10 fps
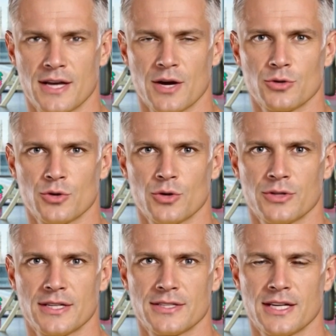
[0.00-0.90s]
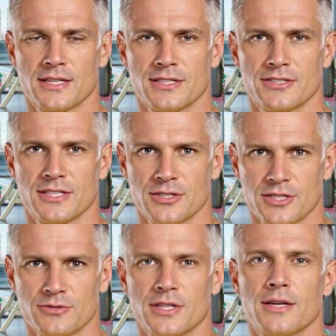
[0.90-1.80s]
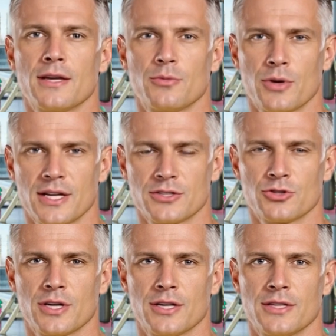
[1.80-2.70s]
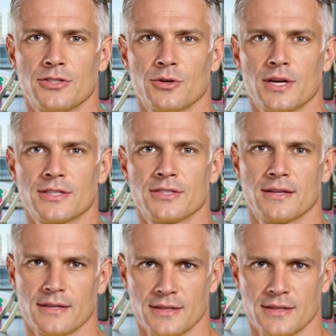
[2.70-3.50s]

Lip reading: alcohol intake can significantly raise triglycerides.